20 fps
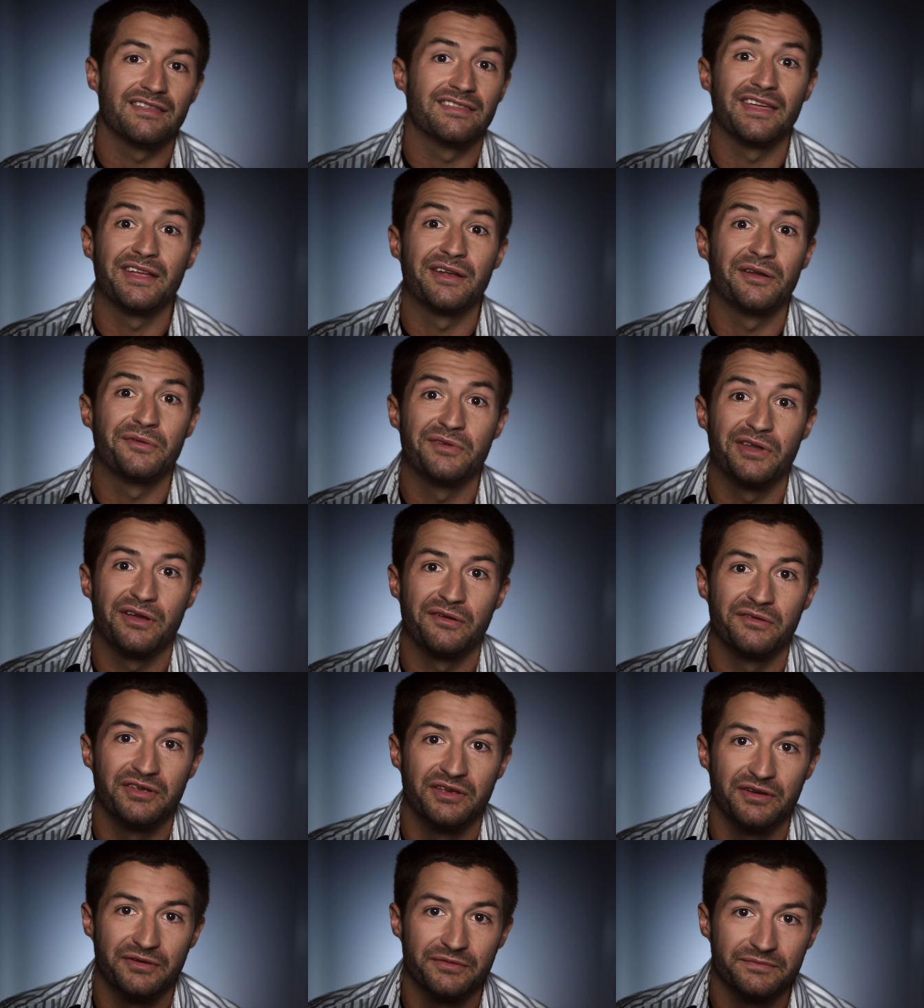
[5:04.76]
They don't know
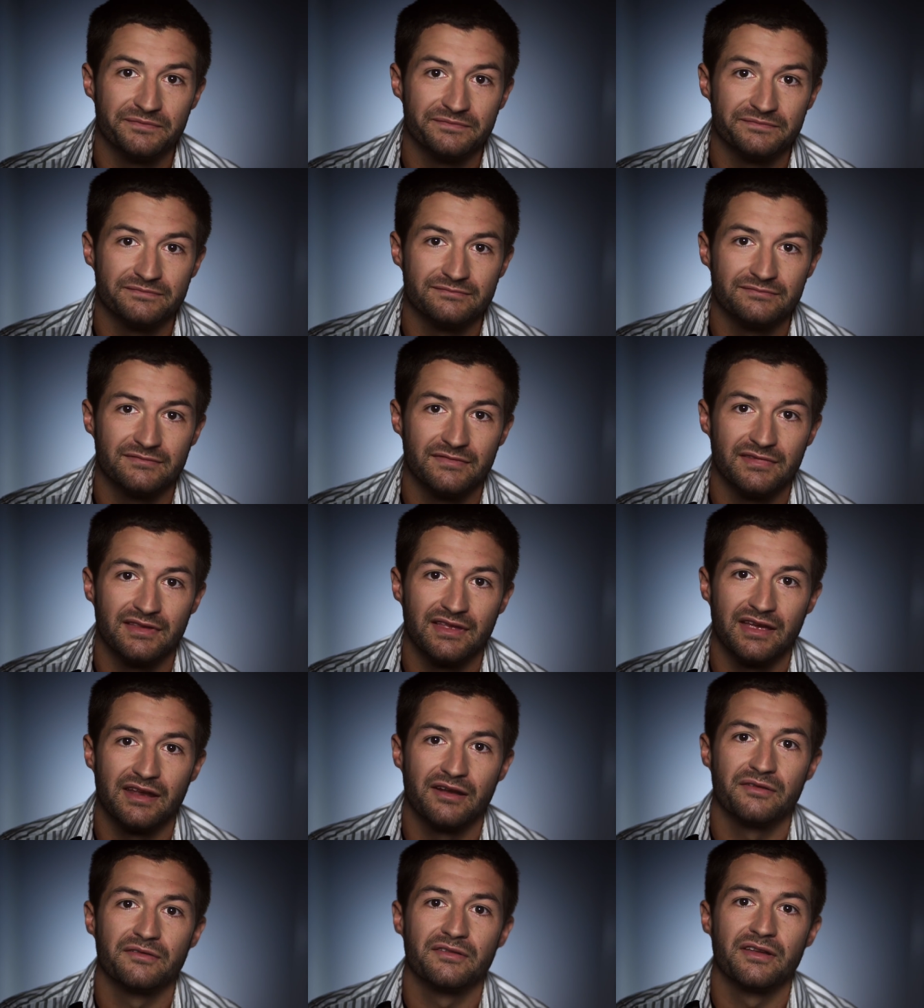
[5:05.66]
you.
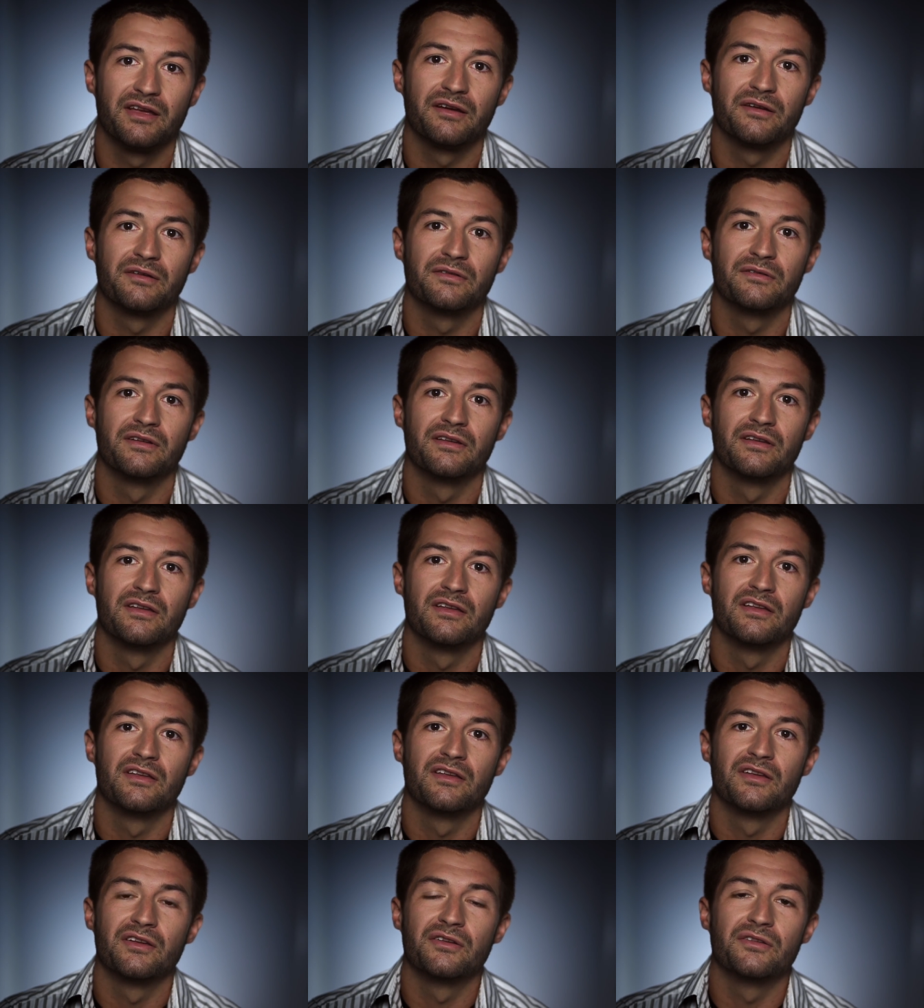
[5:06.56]
They don't know
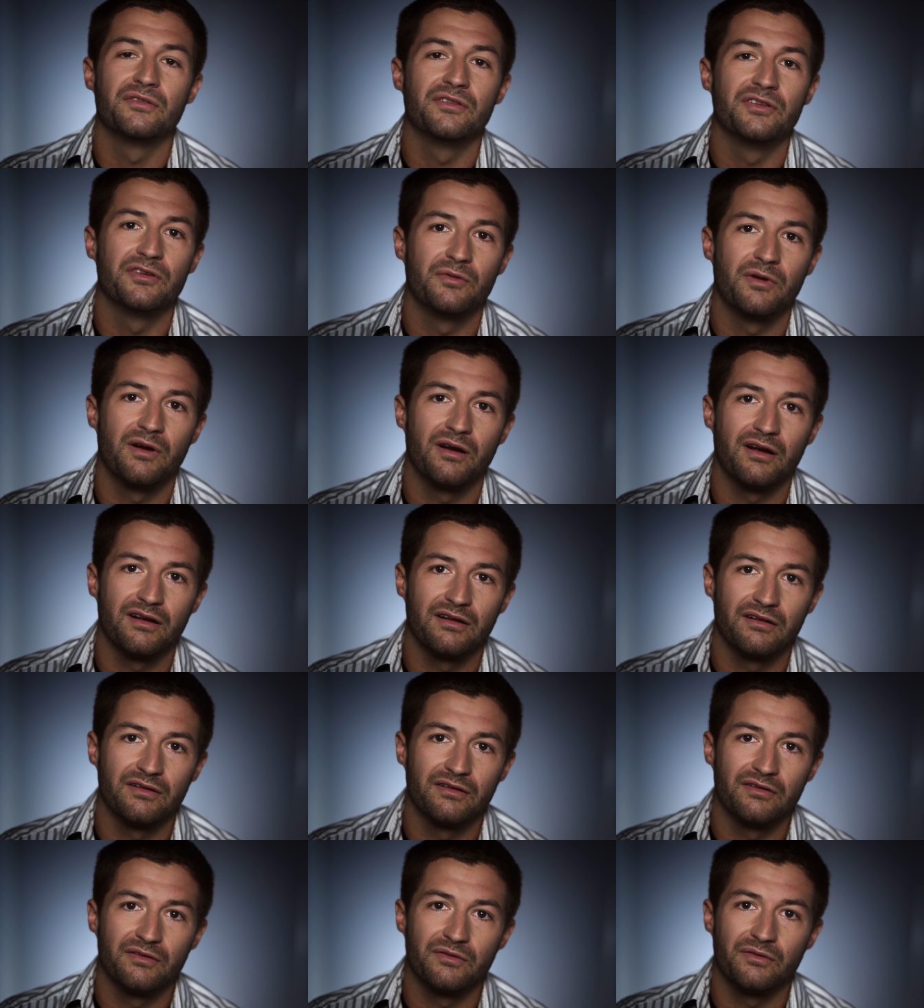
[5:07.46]
who you
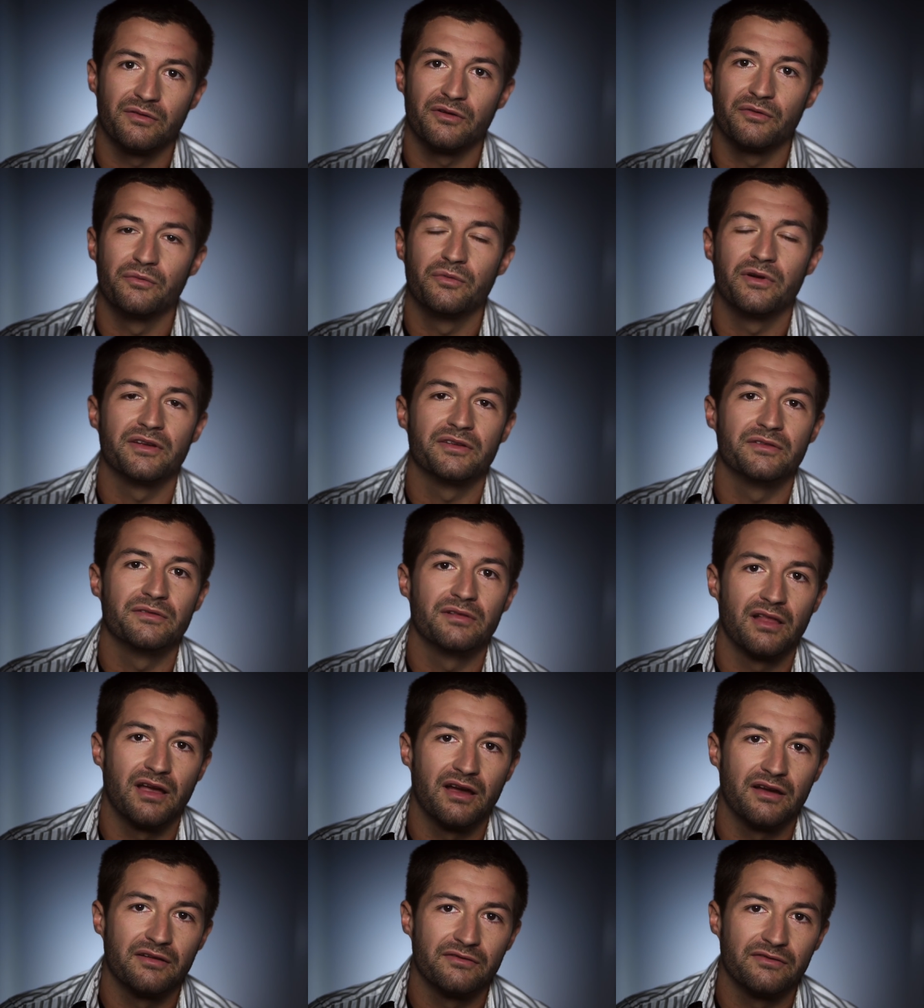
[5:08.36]
are or what you
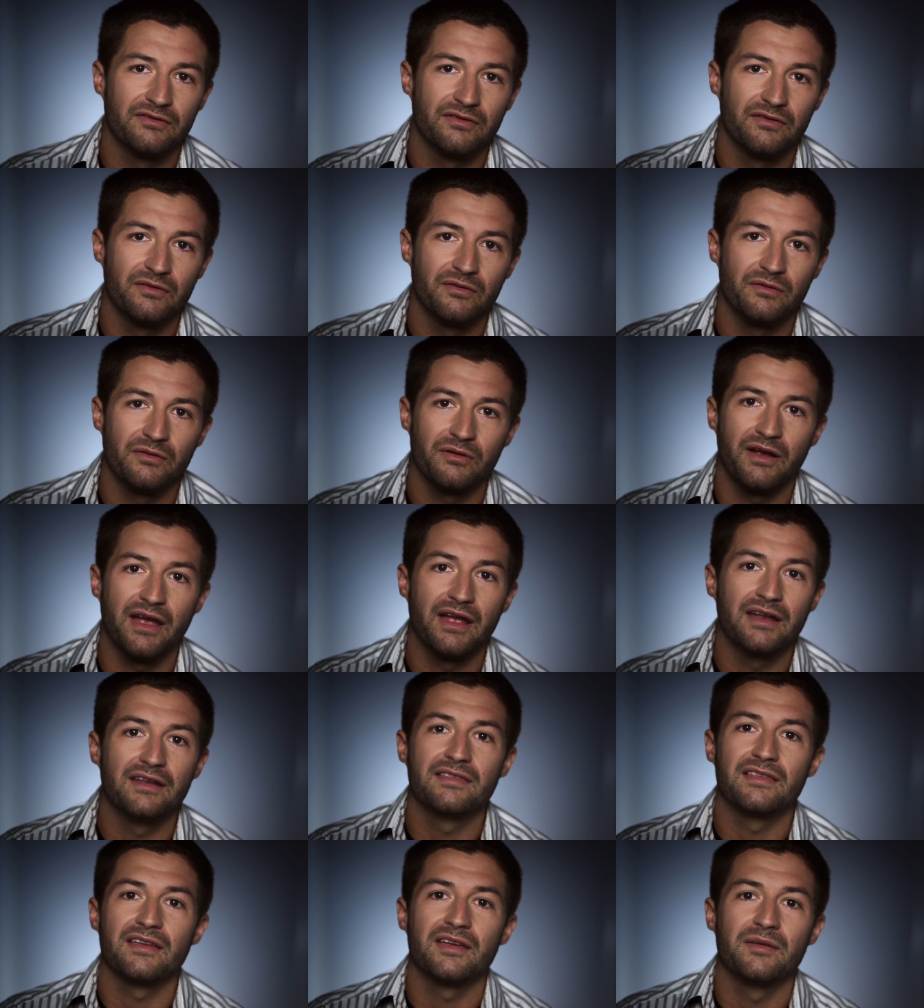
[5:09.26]
love or
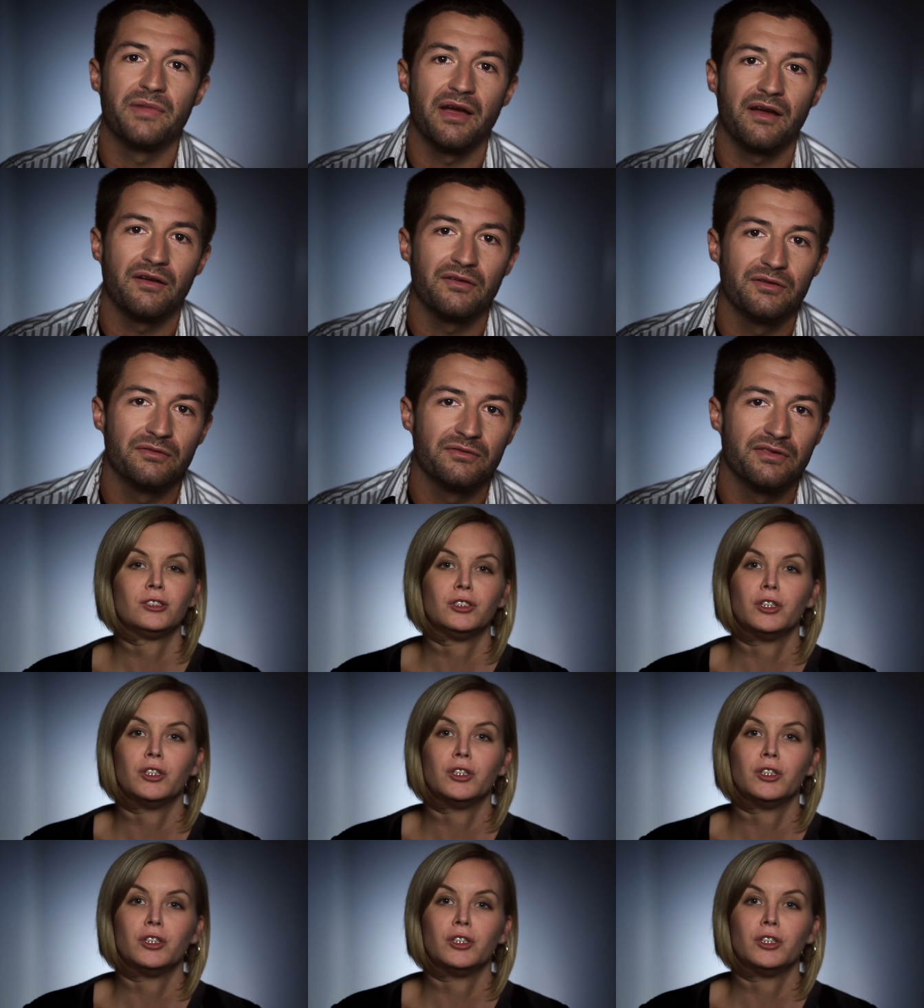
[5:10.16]
anything about you.